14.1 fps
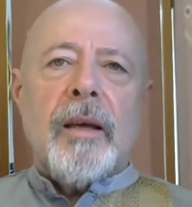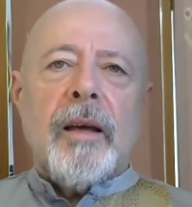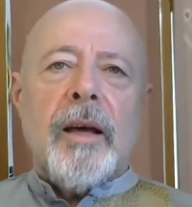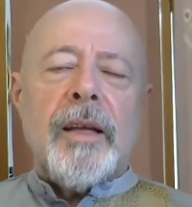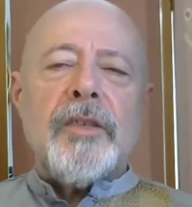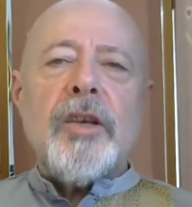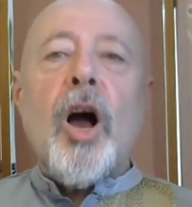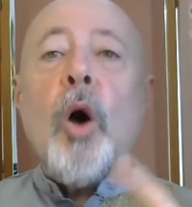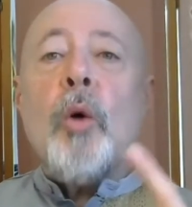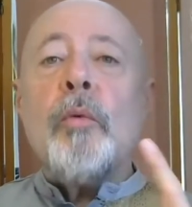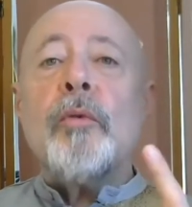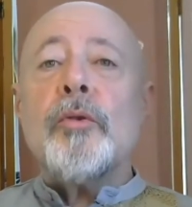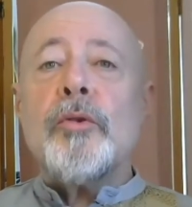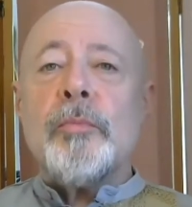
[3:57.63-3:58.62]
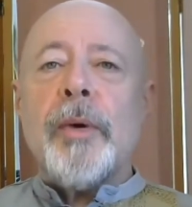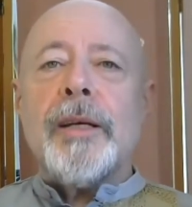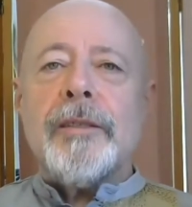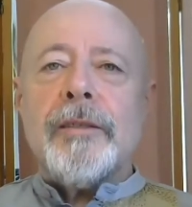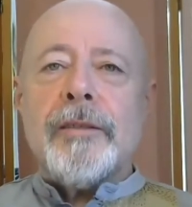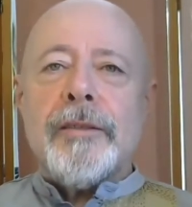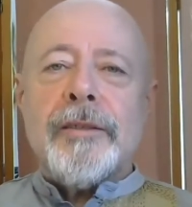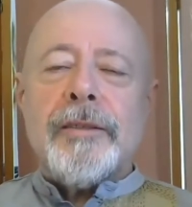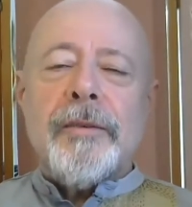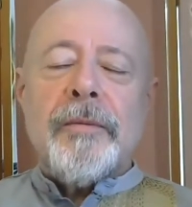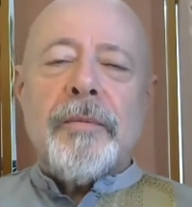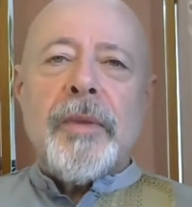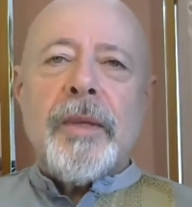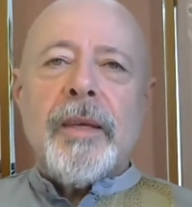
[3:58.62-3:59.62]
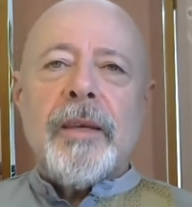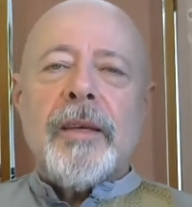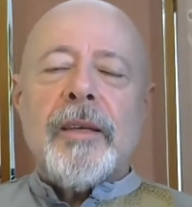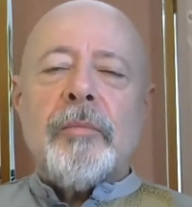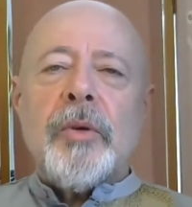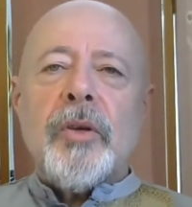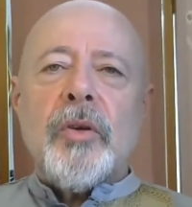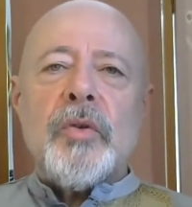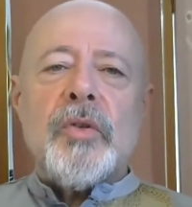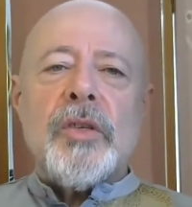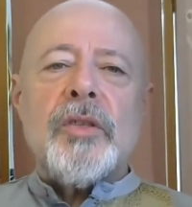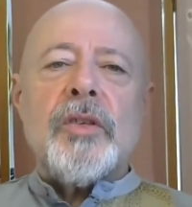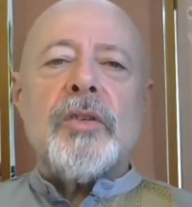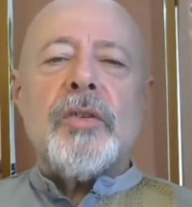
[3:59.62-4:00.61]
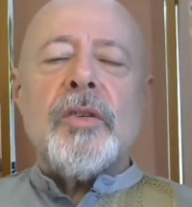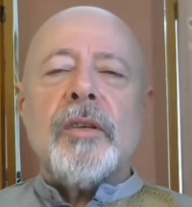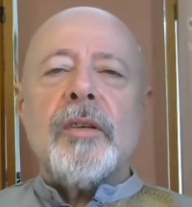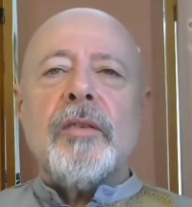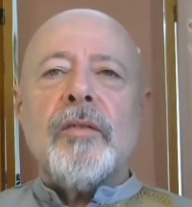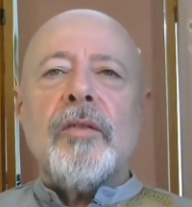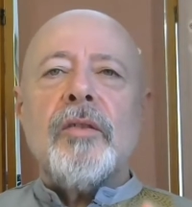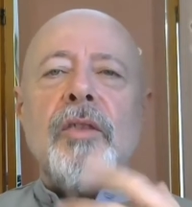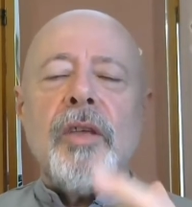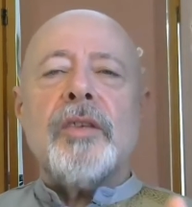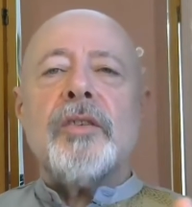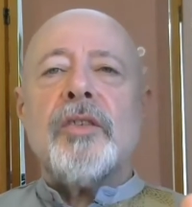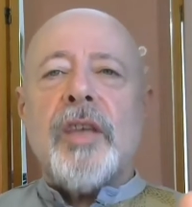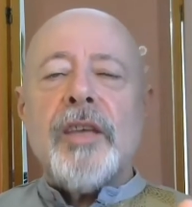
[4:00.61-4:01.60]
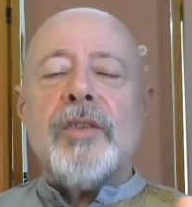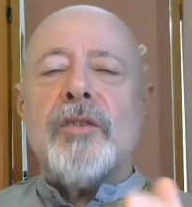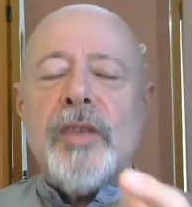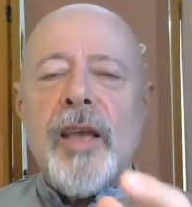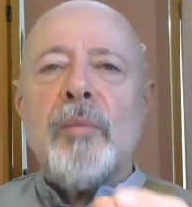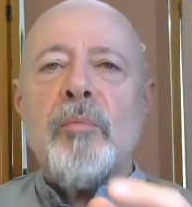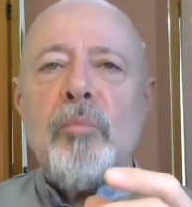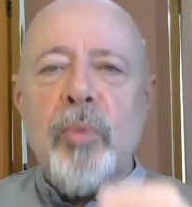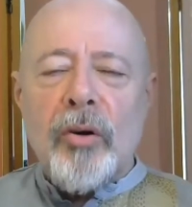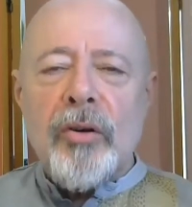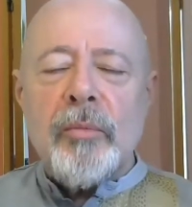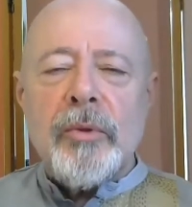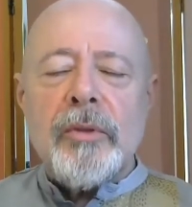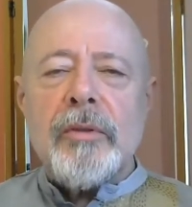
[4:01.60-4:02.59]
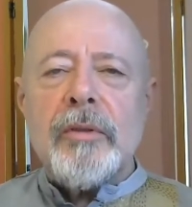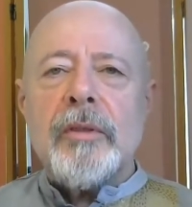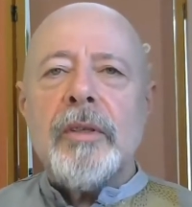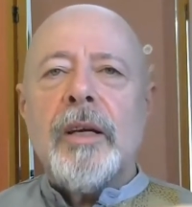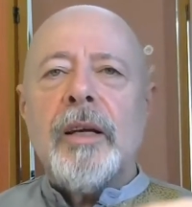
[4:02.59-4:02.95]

And it's a hopeful space, because this is the embodiment